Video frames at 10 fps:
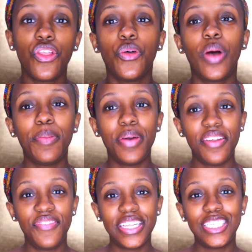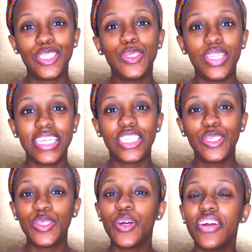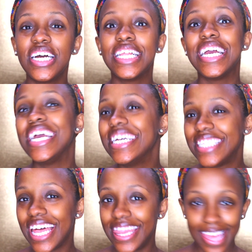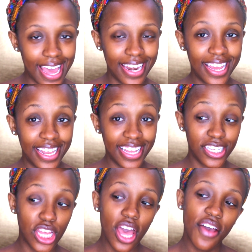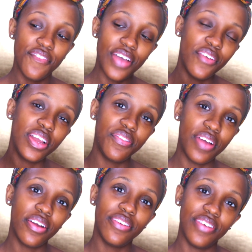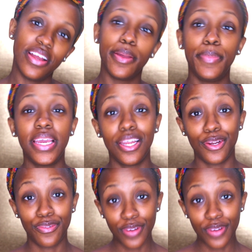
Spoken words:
The one benefit to this tutorial is that it is very beginner